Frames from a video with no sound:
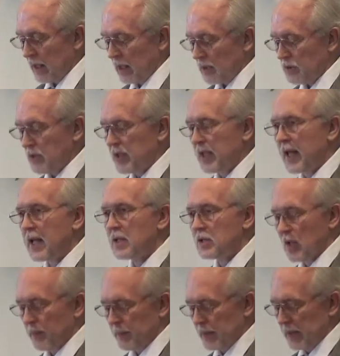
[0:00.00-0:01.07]
to the AIDS
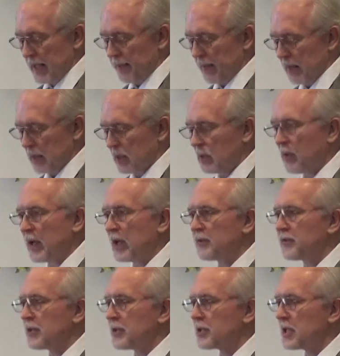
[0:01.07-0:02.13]
epidemic when it
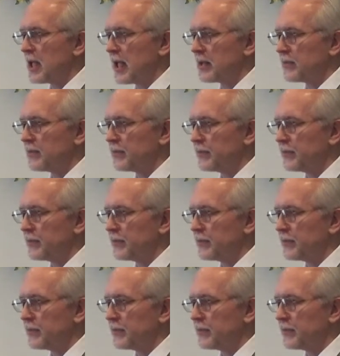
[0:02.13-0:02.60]
first hit.